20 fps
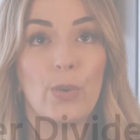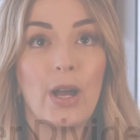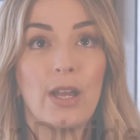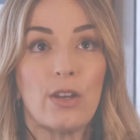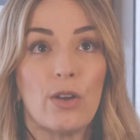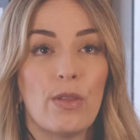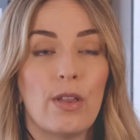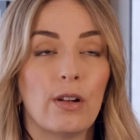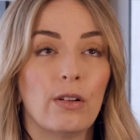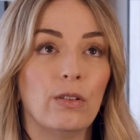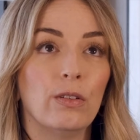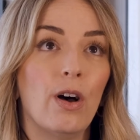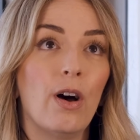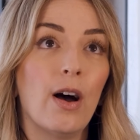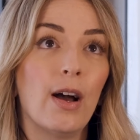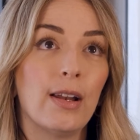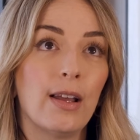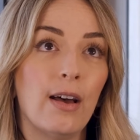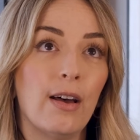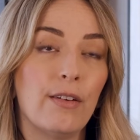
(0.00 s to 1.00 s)
I know that a
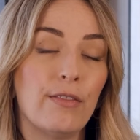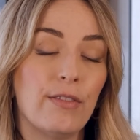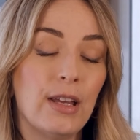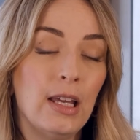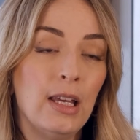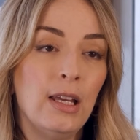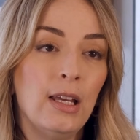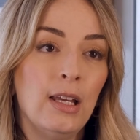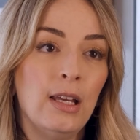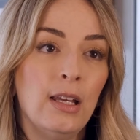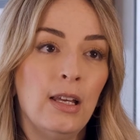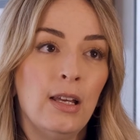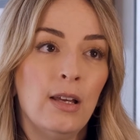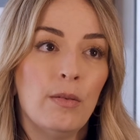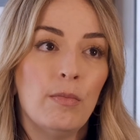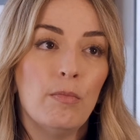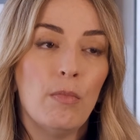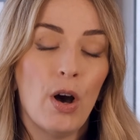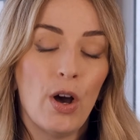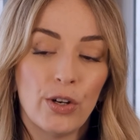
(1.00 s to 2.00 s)
lot of
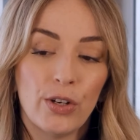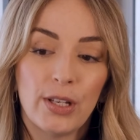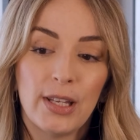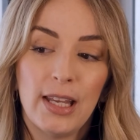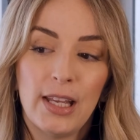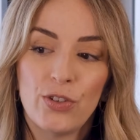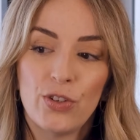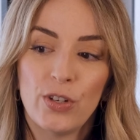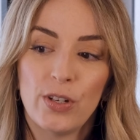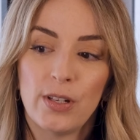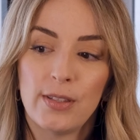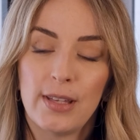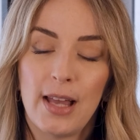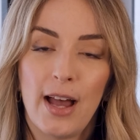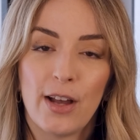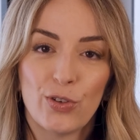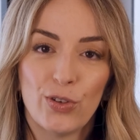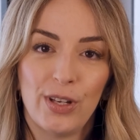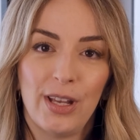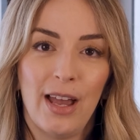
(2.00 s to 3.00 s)
modern kitchens
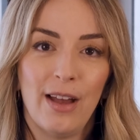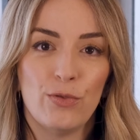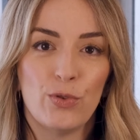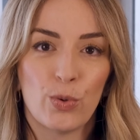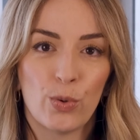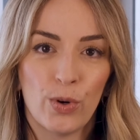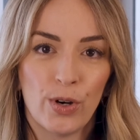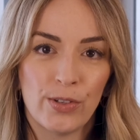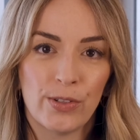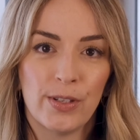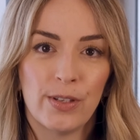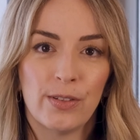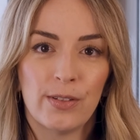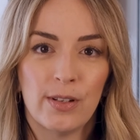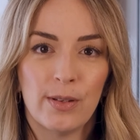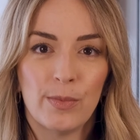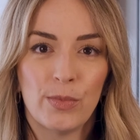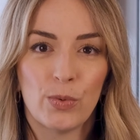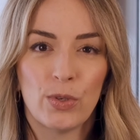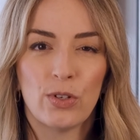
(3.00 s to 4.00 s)
actually have drawer
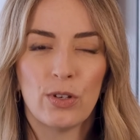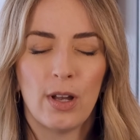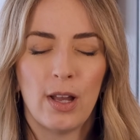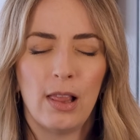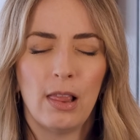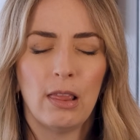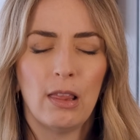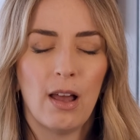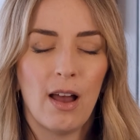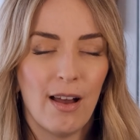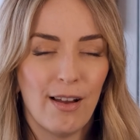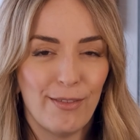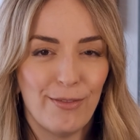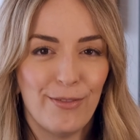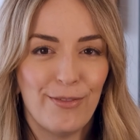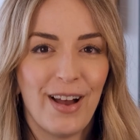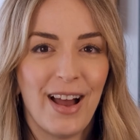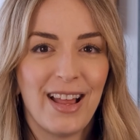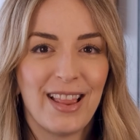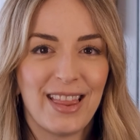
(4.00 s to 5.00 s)
systems, which I
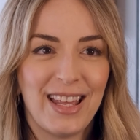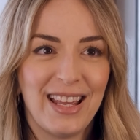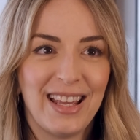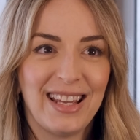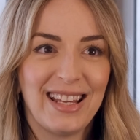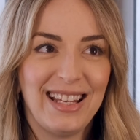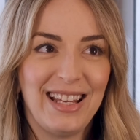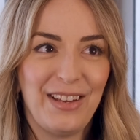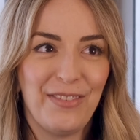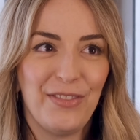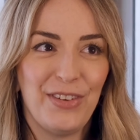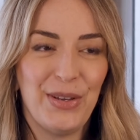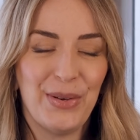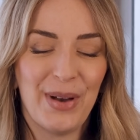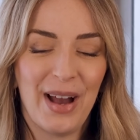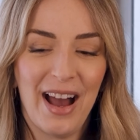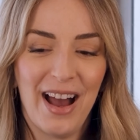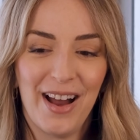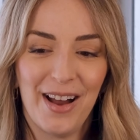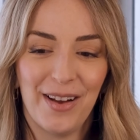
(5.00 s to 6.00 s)
love. I think if you
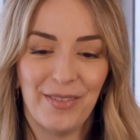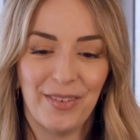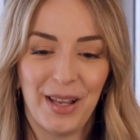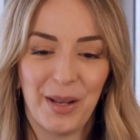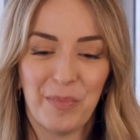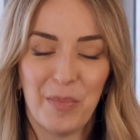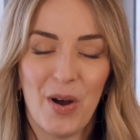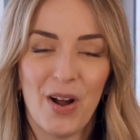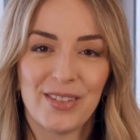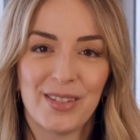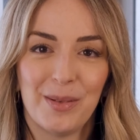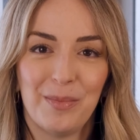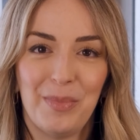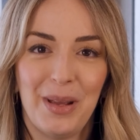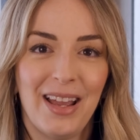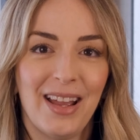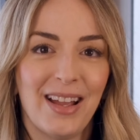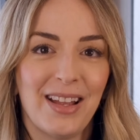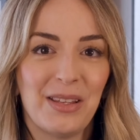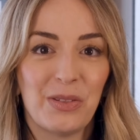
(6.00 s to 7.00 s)
have like pots and
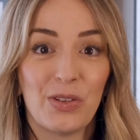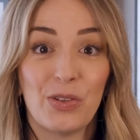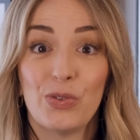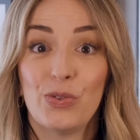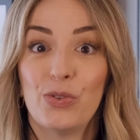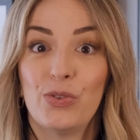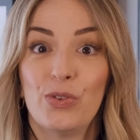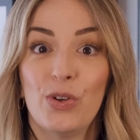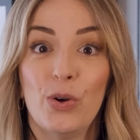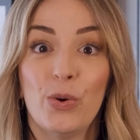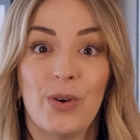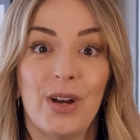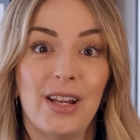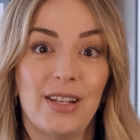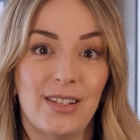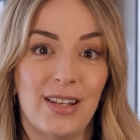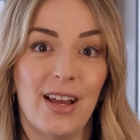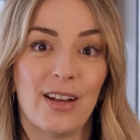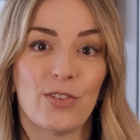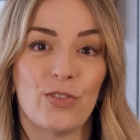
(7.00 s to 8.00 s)
pans, so
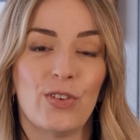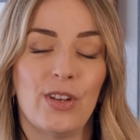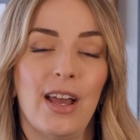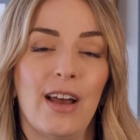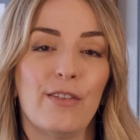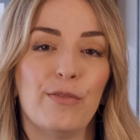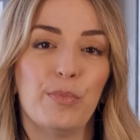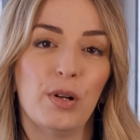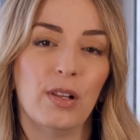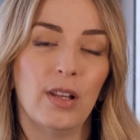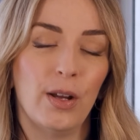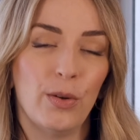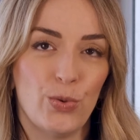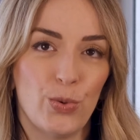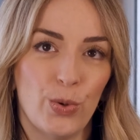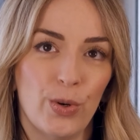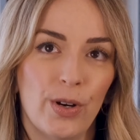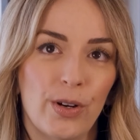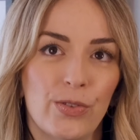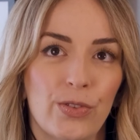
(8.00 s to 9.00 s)
great to actually have pull-out
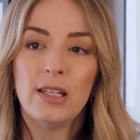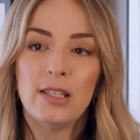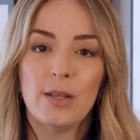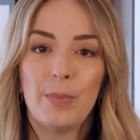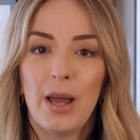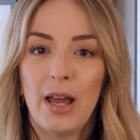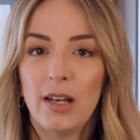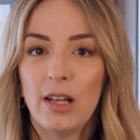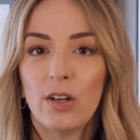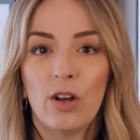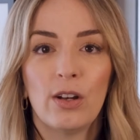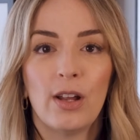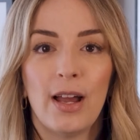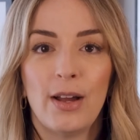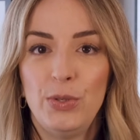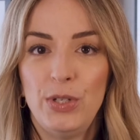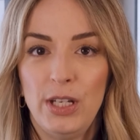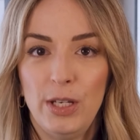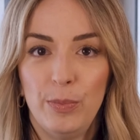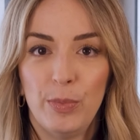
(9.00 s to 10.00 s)
drawers. Depending on
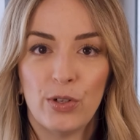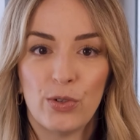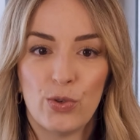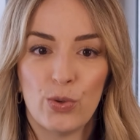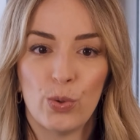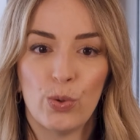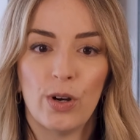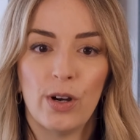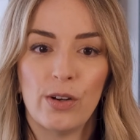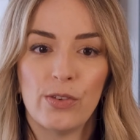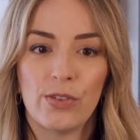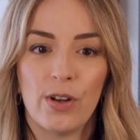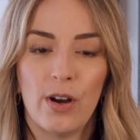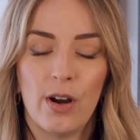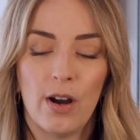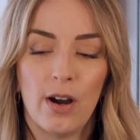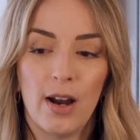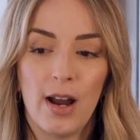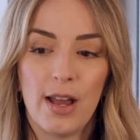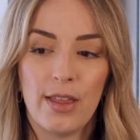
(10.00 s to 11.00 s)
how deep your drawers
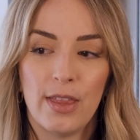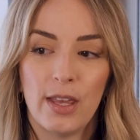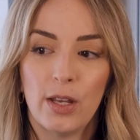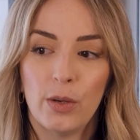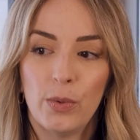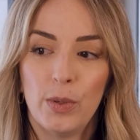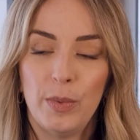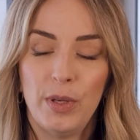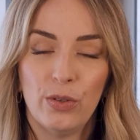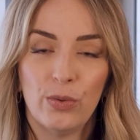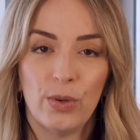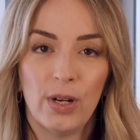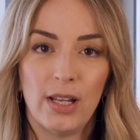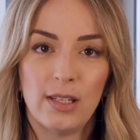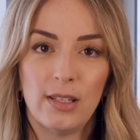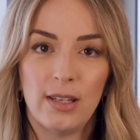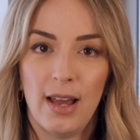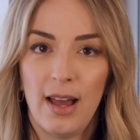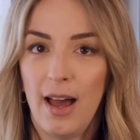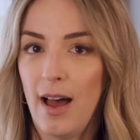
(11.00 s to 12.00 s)
are, I think it would be
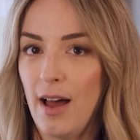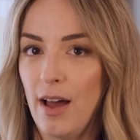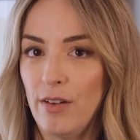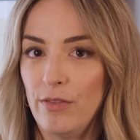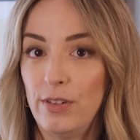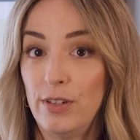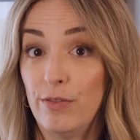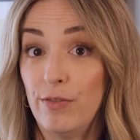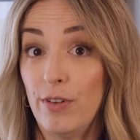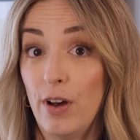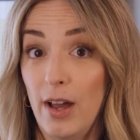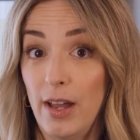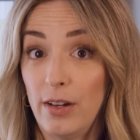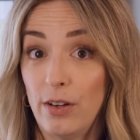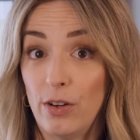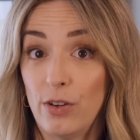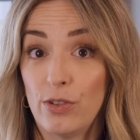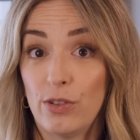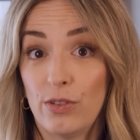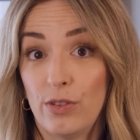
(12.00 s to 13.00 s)
great to have
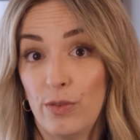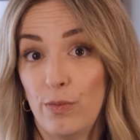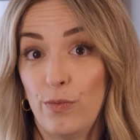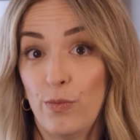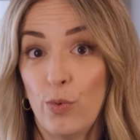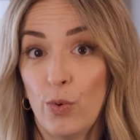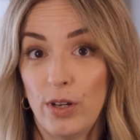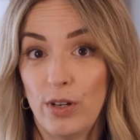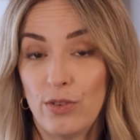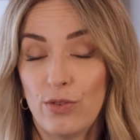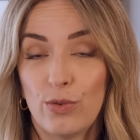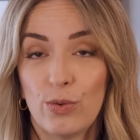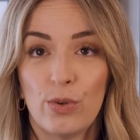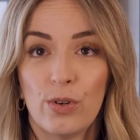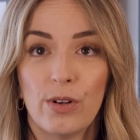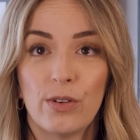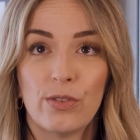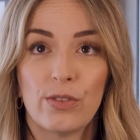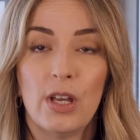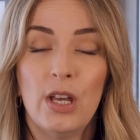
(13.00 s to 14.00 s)
dividers for your
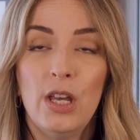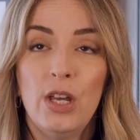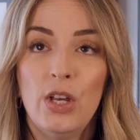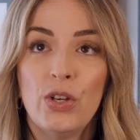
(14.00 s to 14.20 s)
drawers.